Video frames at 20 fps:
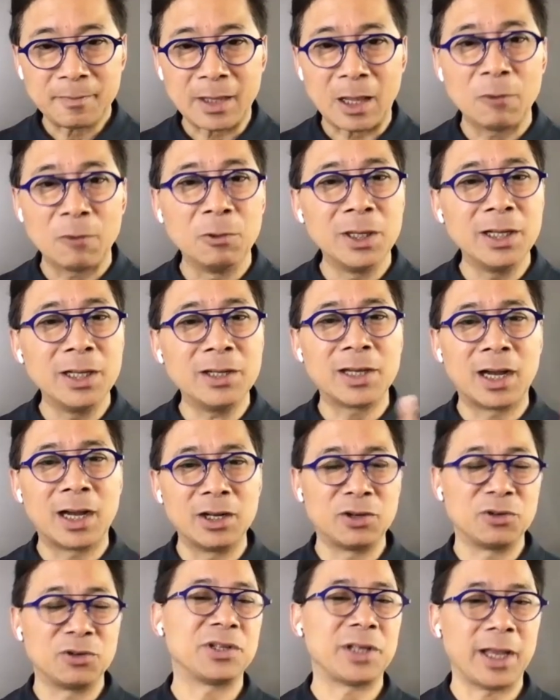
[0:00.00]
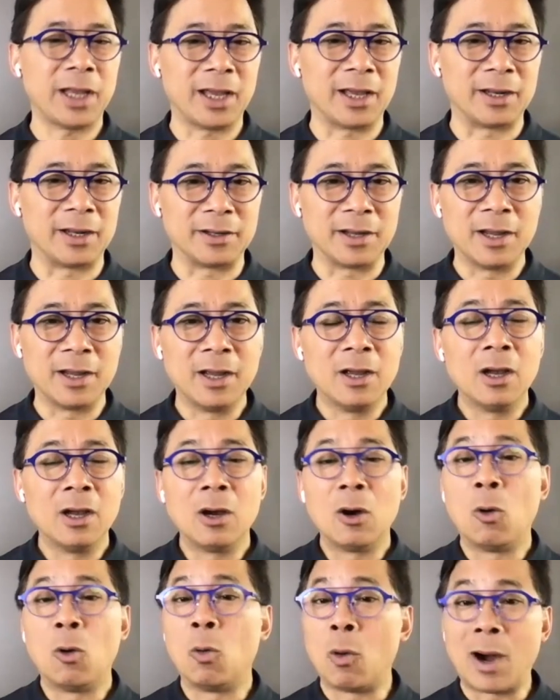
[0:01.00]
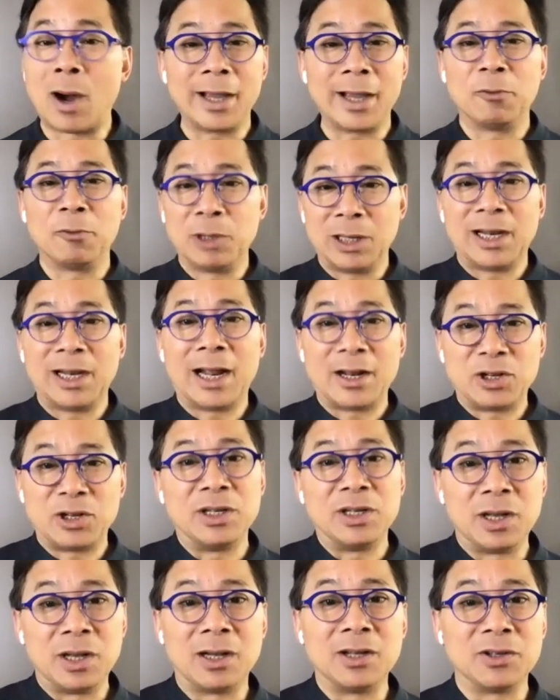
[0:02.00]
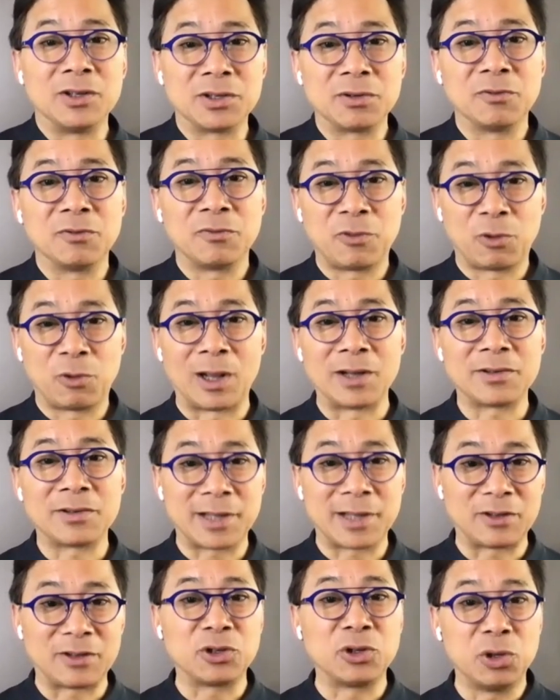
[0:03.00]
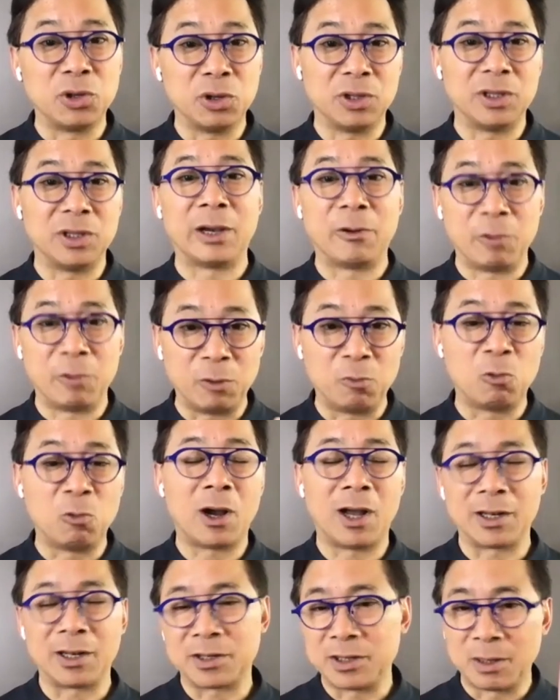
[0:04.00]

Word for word: we need to understand why what it actually does for us that's good that we want.